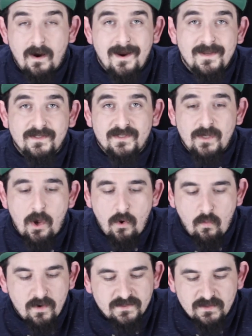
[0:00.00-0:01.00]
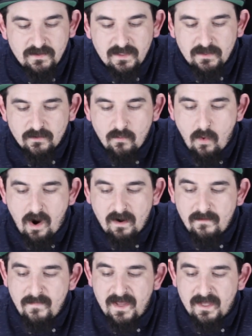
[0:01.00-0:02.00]
Alright, so once you get your
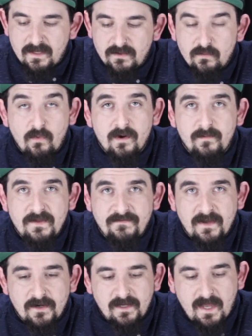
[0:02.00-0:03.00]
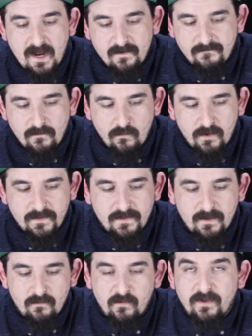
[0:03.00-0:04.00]
wire made, you want to be very careful with
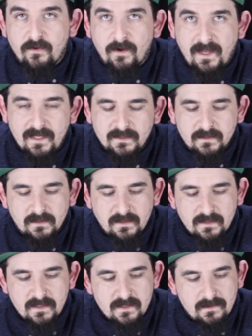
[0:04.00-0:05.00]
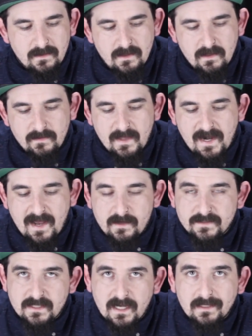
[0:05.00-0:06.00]
it when you're handling it. That
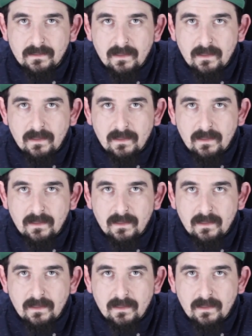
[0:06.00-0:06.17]
outside